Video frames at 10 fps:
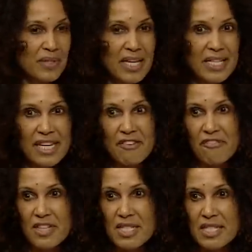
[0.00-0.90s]
and
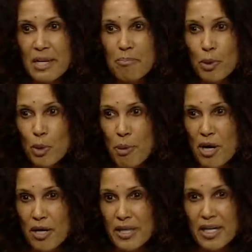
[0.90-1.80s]
infants in
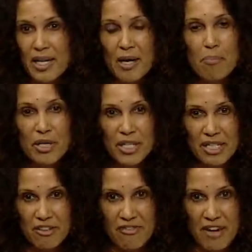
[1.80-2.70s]
Bulpon, Burkina